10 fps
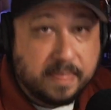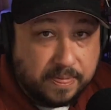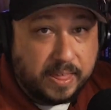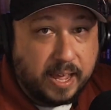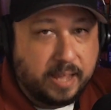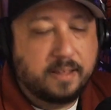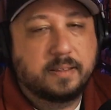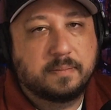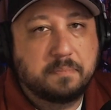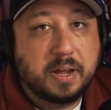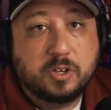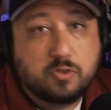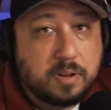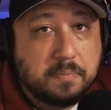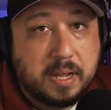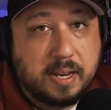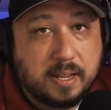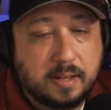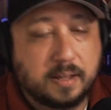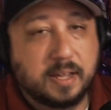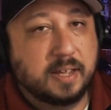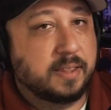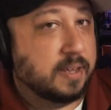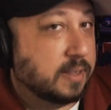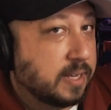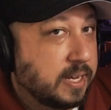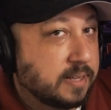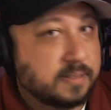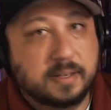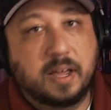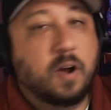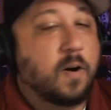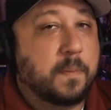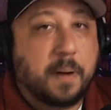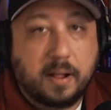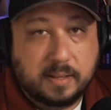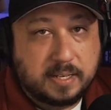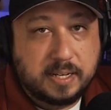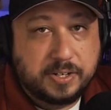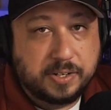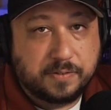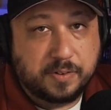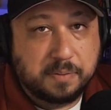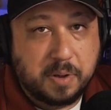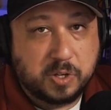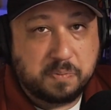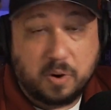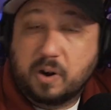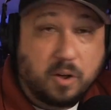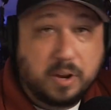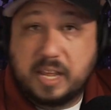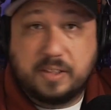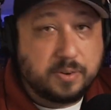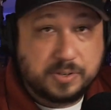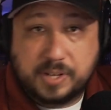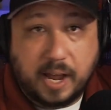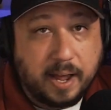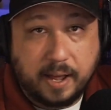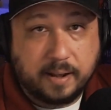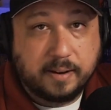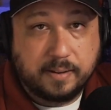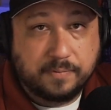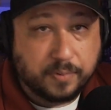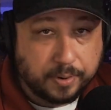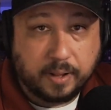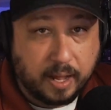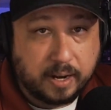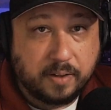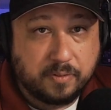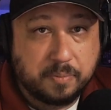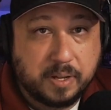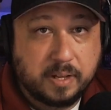They, mainstream media, the elites, our politicians for the most part, on either side, for a lot of them,